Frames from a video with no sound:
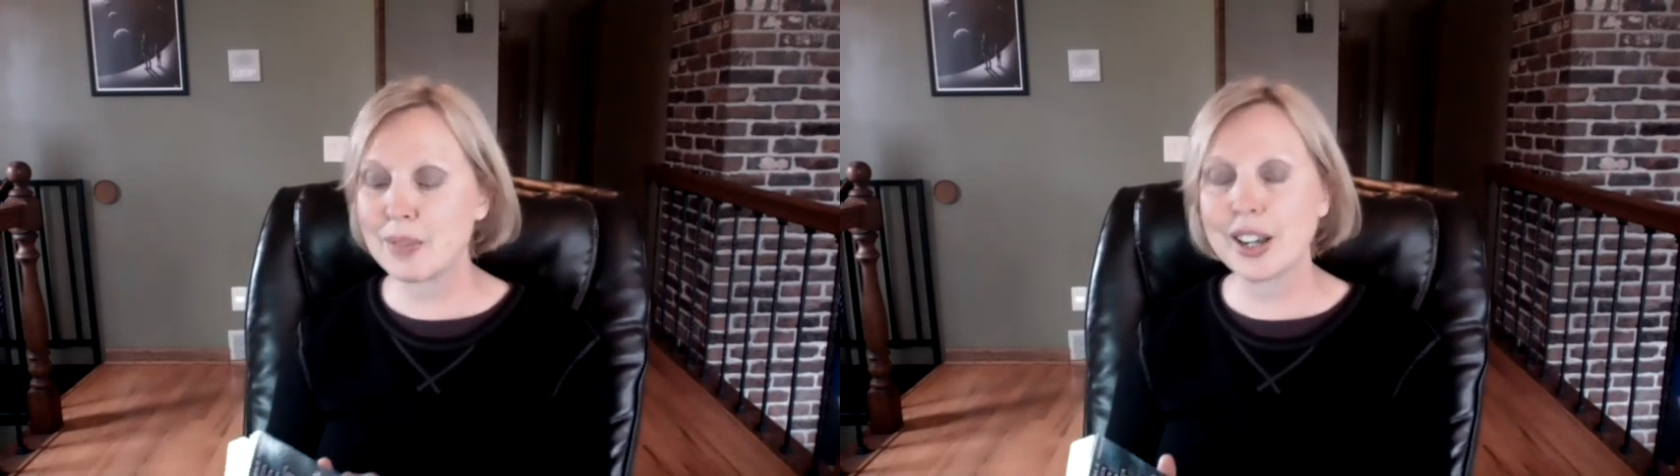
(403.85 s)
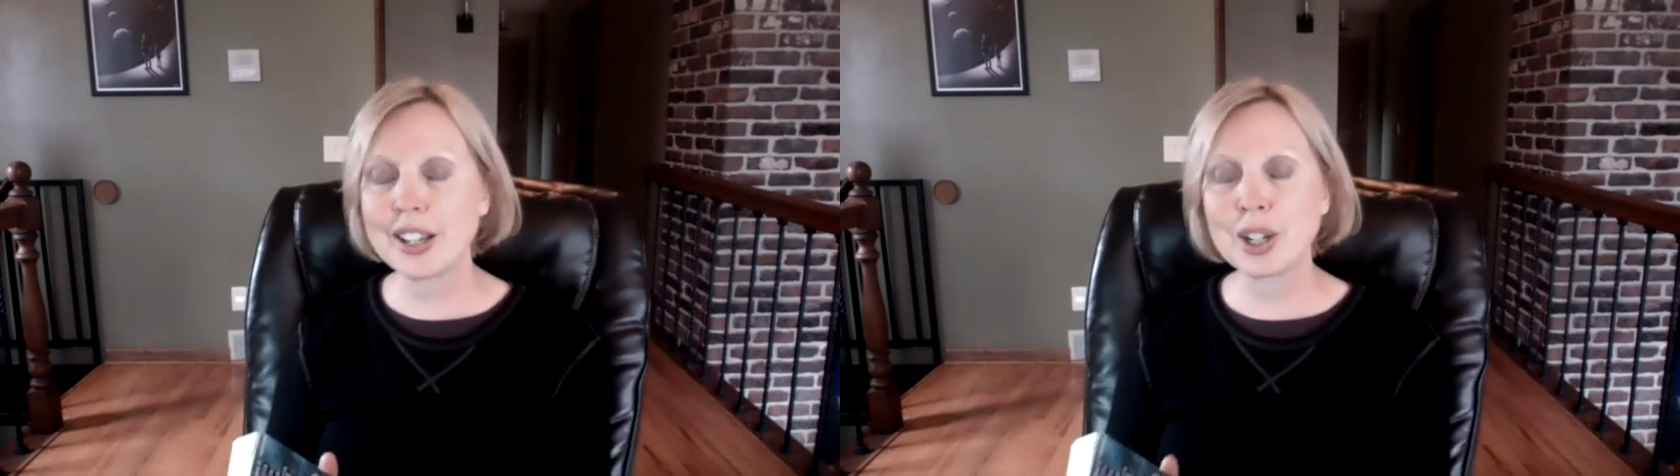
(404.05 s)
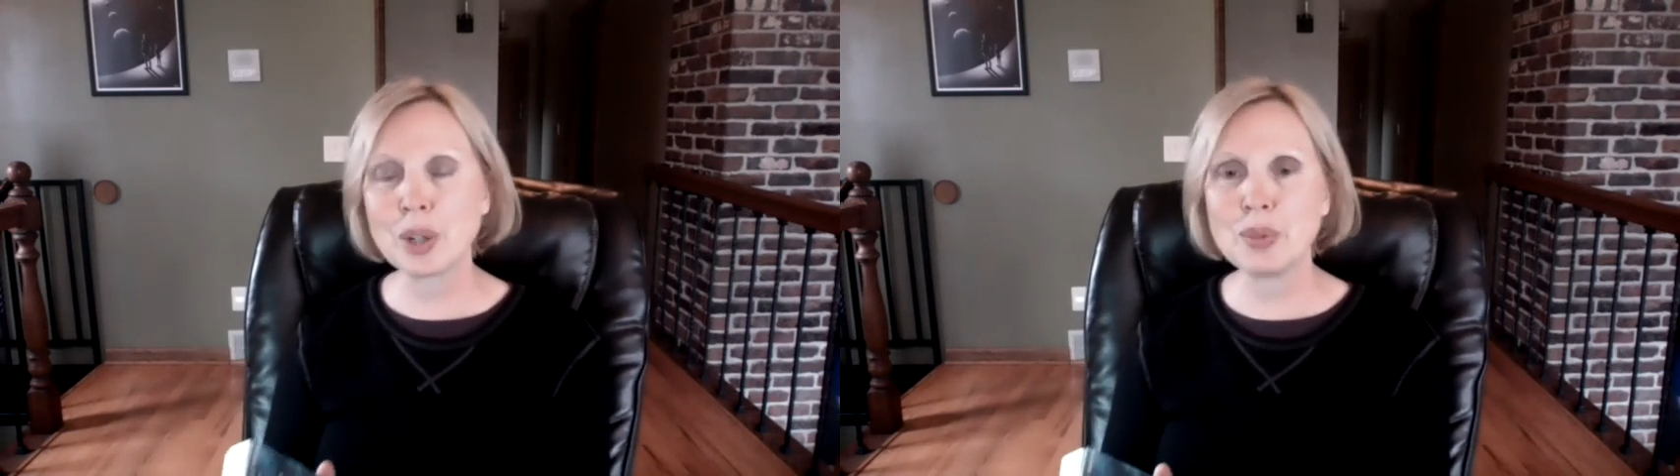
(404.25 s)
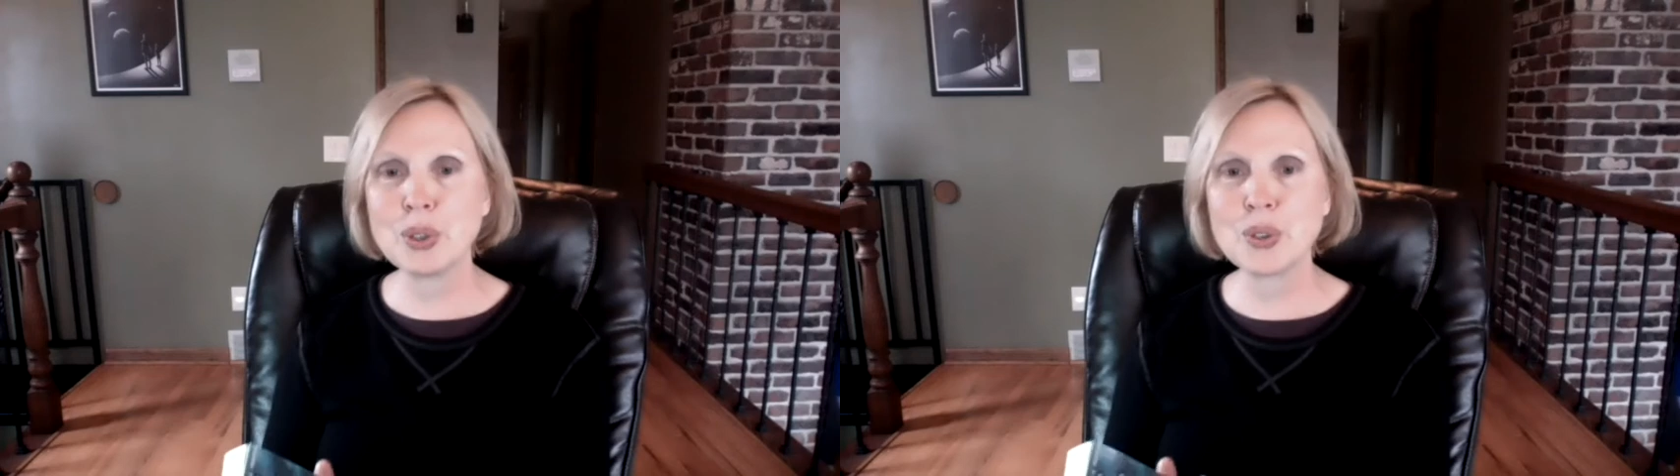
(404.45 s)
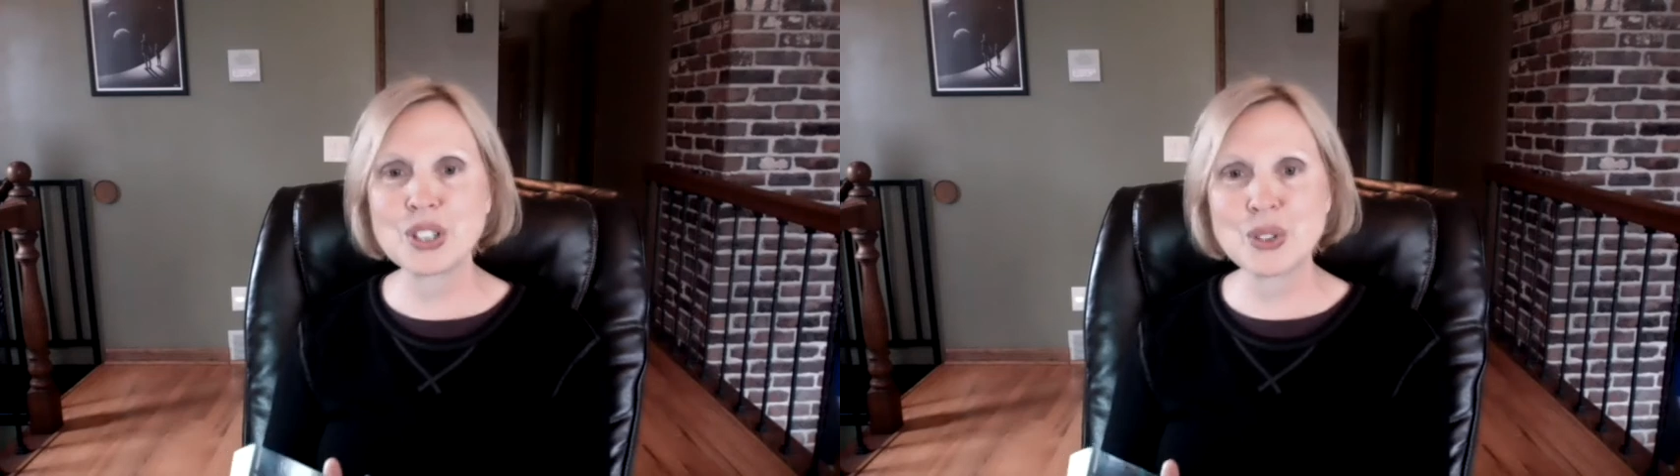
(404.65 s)
I hope you
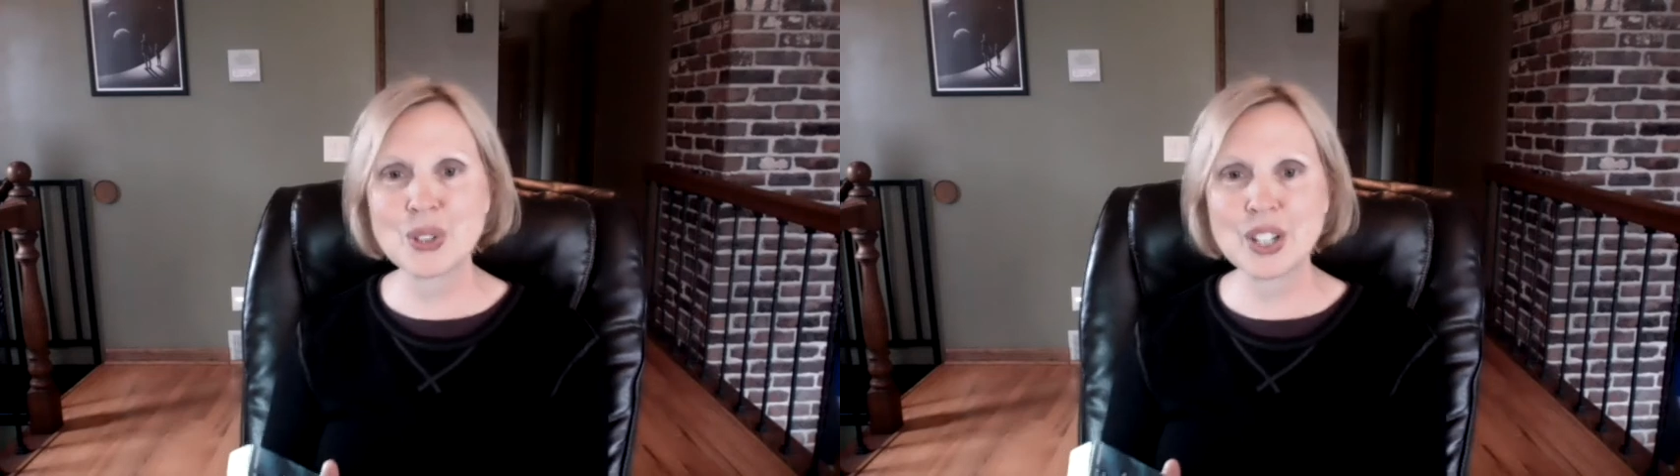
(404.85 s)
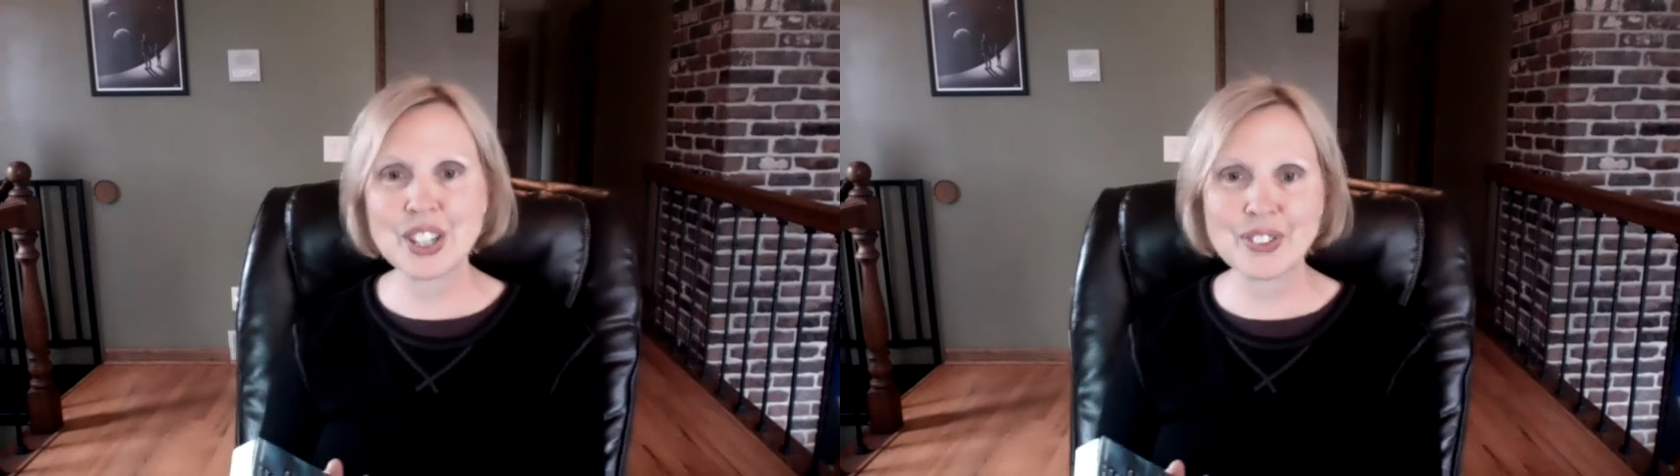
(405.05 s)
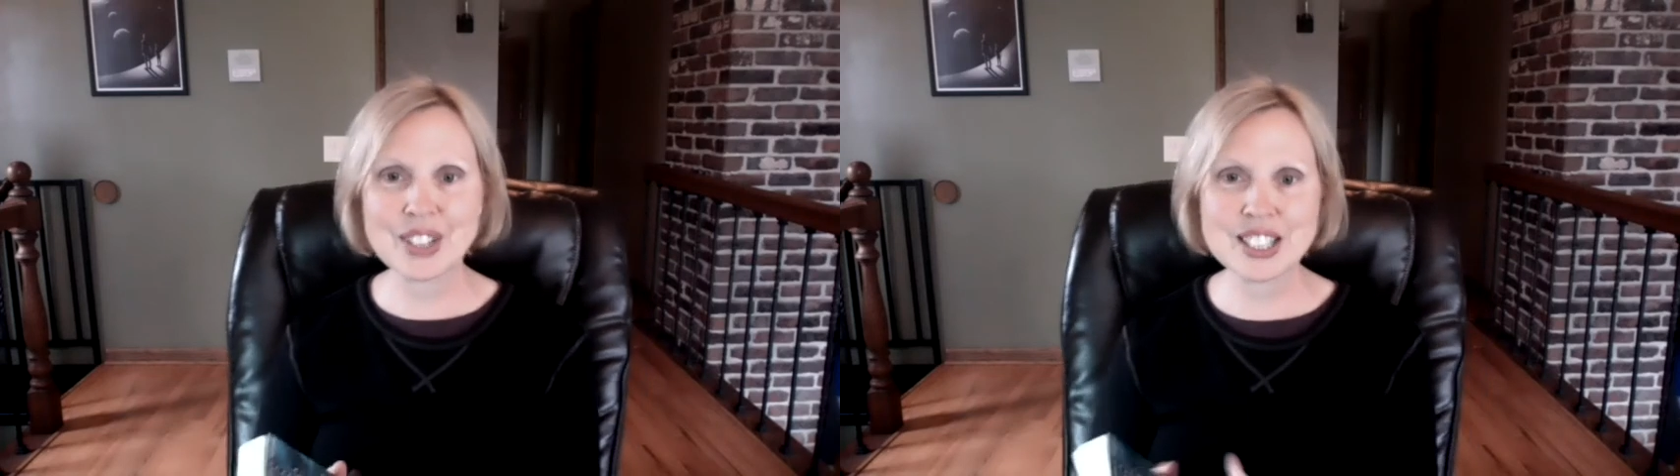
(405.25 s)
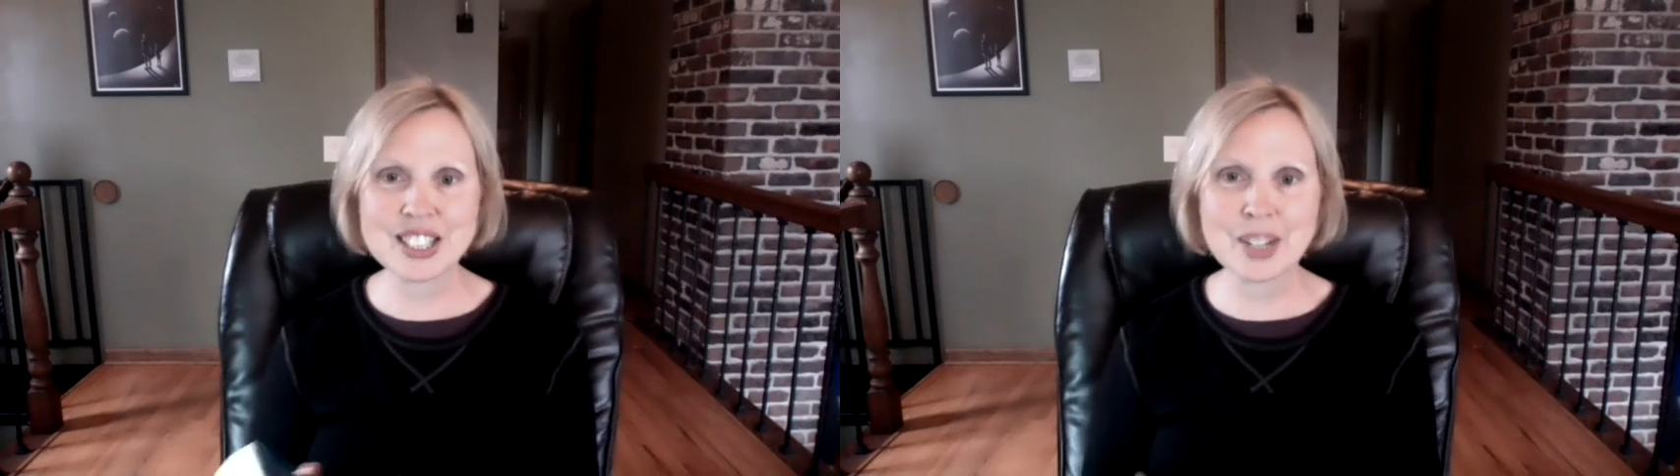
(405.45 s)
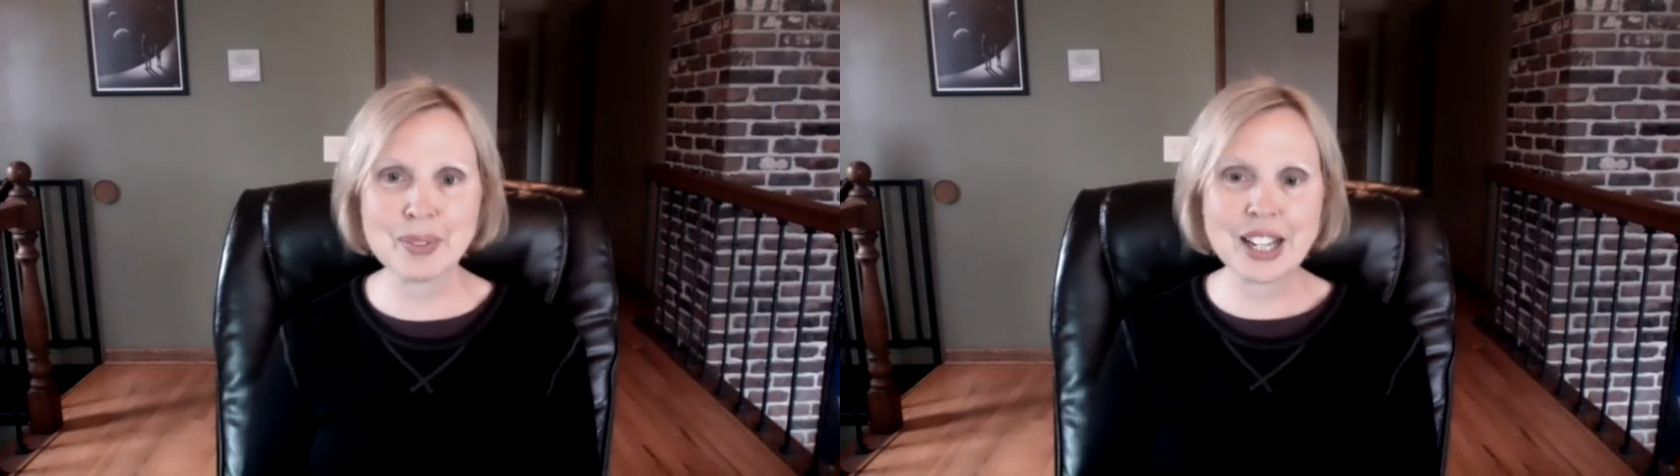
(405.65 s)
enjoy the rest of
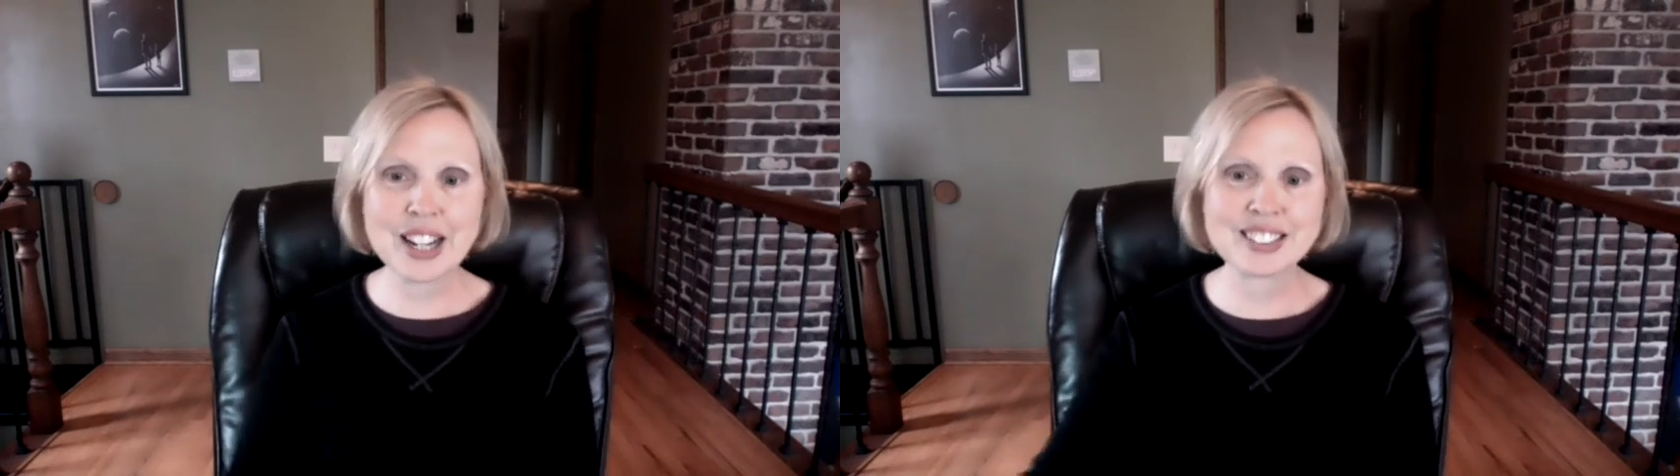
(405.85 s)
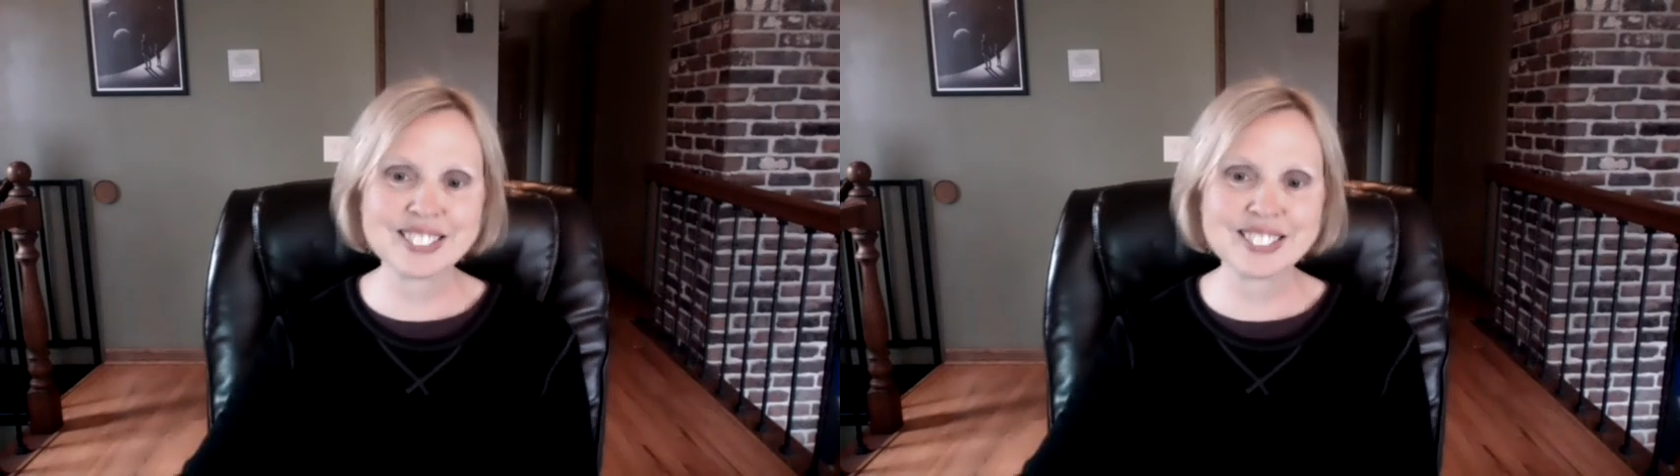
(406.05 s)
DemiCon.